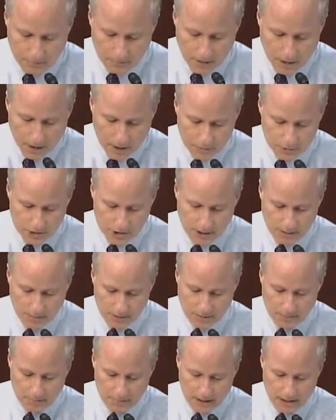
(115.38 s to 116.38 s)
It would seem
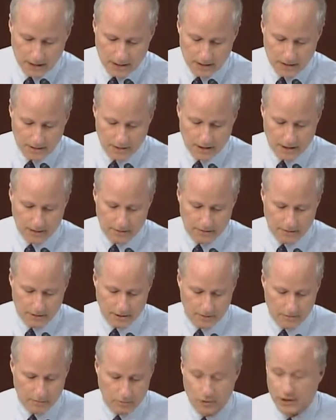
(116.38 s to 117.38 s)
to me
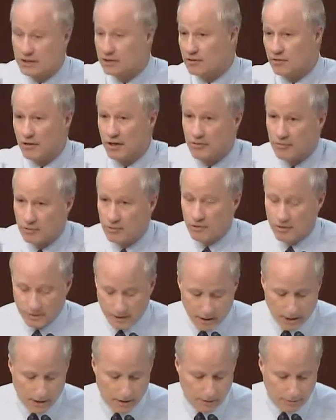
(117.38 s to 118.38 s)
that we are at war
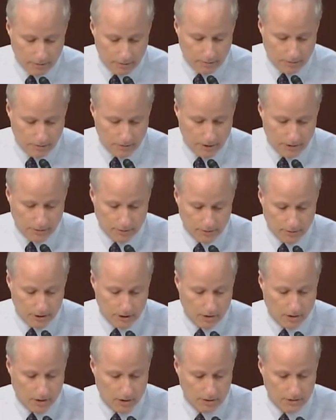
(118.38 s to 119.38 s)
now, whether we
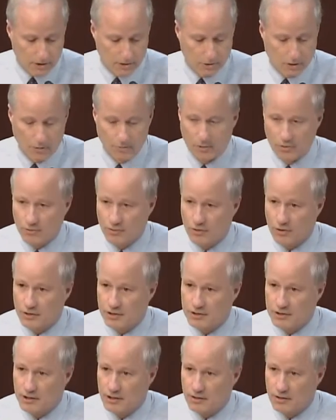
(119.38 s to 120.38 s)
call it the global war on
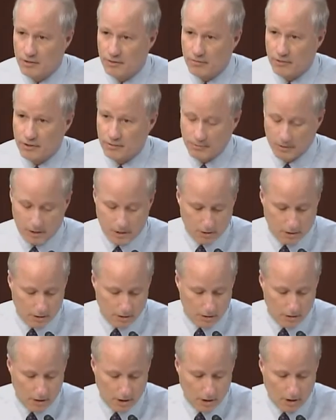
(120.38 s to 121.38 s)
terror, whether we call
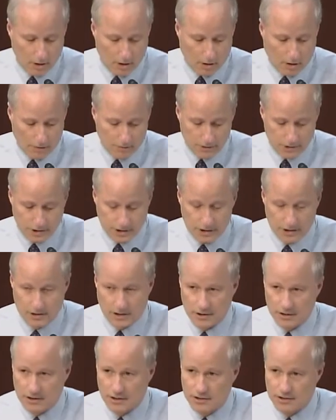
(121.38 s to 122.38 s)
it overseas
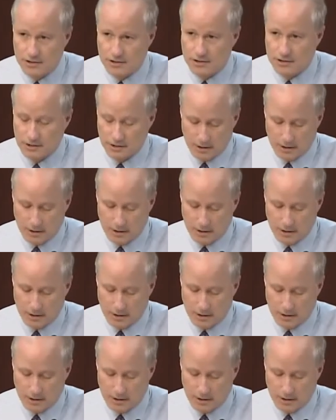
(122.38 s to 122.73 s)
contingency